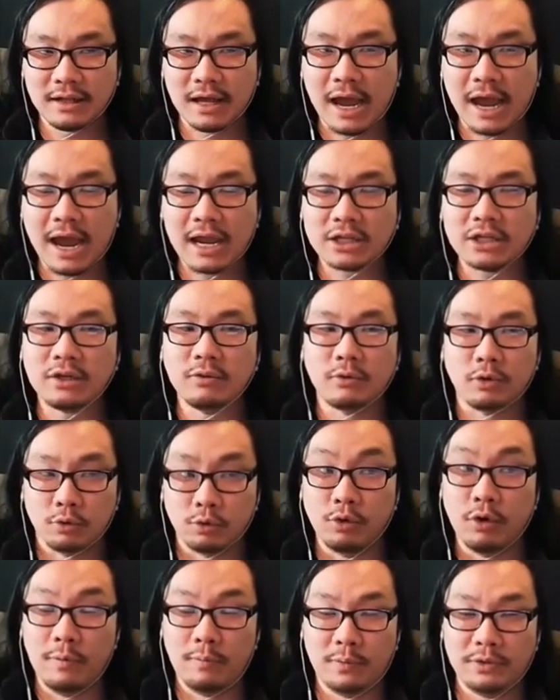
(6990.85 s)
I actually
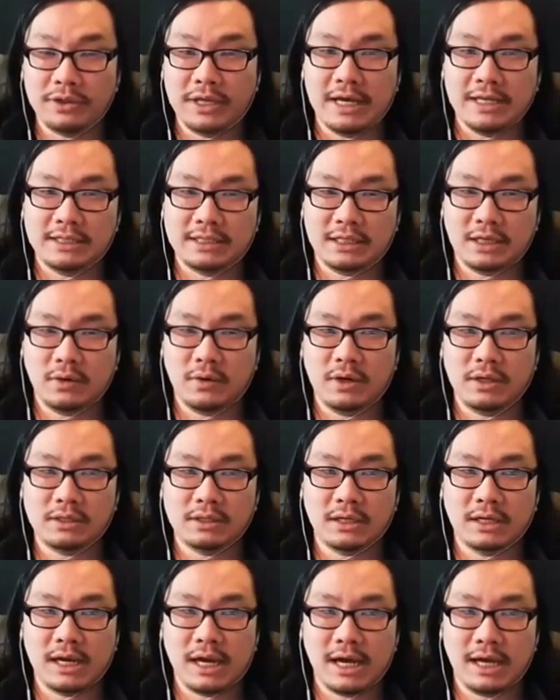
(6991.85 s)
grew up with that series,
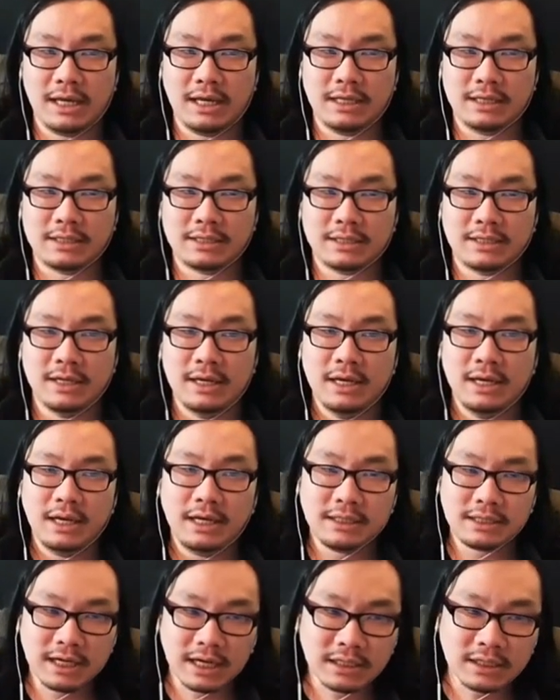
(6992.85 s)
and I, it's
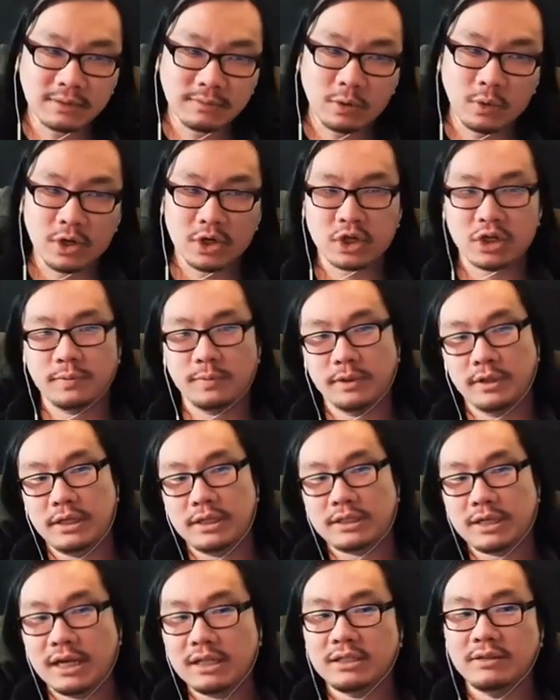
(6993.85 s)
it's got some questionable,
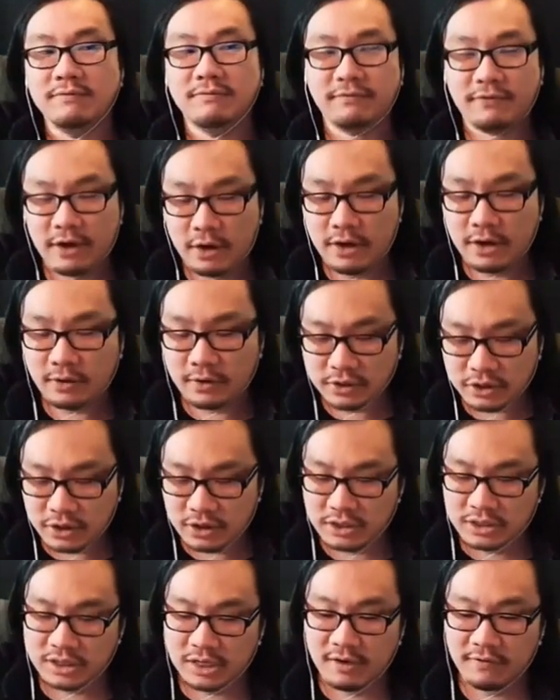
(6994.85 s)
it's got some very
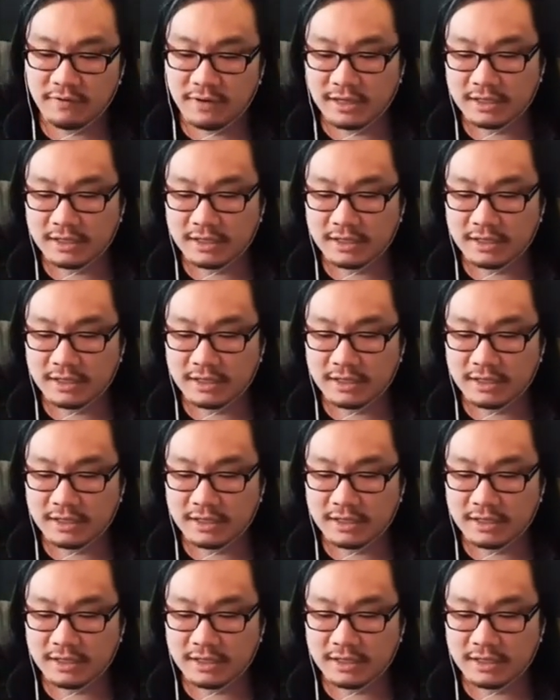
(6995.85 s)
Christian stuff,